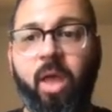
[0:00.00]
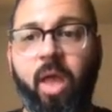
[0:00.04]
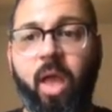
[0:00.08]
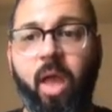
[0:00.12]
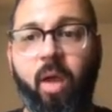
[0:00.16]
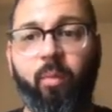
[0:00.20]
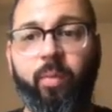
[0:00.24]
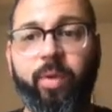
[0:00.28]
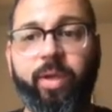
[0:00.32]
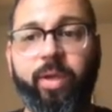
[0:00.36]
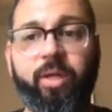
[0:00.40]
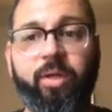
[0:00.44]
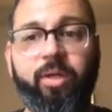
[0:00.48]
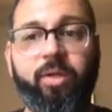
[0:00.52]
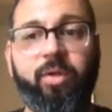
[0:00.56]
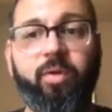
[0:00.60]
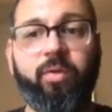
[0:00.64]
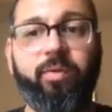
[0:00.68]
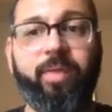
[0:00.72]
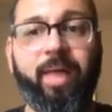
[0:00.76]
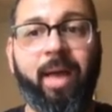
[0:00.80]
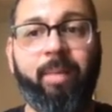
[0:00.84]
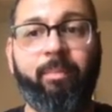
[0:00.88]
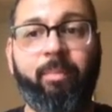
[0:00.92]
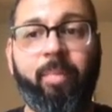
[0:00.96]
And we can do
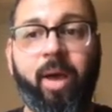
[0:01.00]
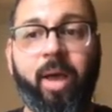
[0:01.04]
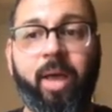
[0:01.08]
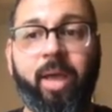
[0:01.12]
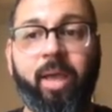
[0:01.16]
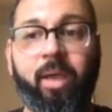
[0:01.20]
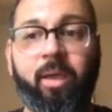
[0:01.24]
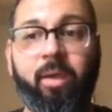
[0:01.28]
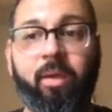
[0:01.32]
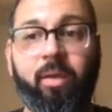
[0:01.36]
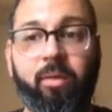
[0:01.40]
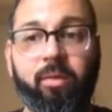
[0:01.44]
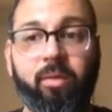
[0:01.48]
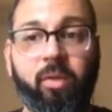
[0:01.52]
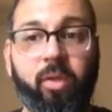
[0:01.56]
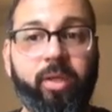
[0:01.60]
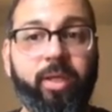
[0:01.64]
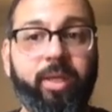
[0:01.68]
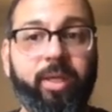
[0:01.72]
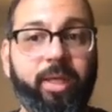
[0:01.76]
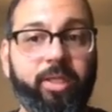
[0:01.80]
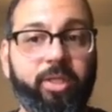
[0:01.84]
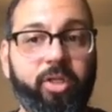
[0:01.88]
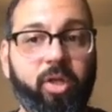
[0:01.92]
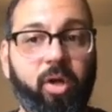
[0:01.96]
that by
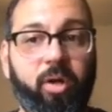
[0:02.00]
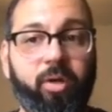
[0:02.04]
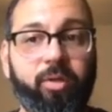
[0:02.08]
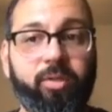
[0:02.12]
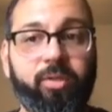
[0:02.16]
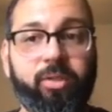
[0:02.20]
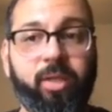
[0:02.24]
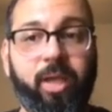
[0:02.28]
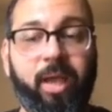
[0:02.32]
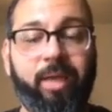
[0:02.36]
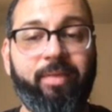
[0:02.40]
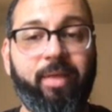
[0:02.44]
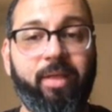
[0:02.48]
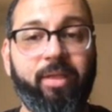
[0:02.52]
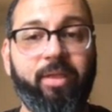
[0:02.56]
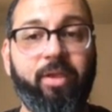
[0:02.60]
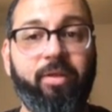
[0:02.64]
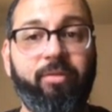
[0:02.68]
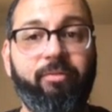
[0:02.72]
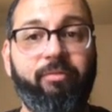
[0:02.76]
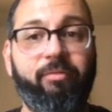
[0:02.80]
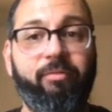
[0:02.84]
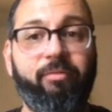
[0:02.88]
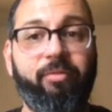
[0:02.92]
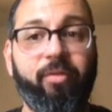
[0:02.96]
looking at charts and then
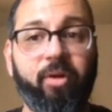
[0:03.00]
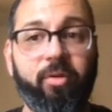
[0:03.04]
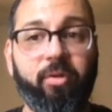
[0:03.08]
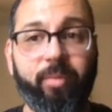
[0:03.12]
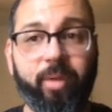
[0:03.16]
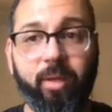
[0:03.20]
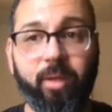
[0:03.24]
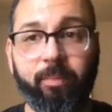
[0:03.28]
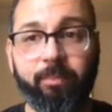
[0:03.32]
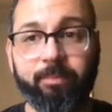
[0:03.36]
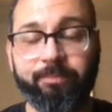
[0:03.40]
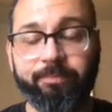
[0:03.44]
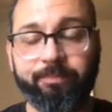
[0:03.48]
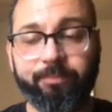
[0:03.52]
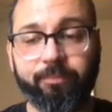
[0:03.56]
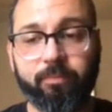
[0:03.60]
confirming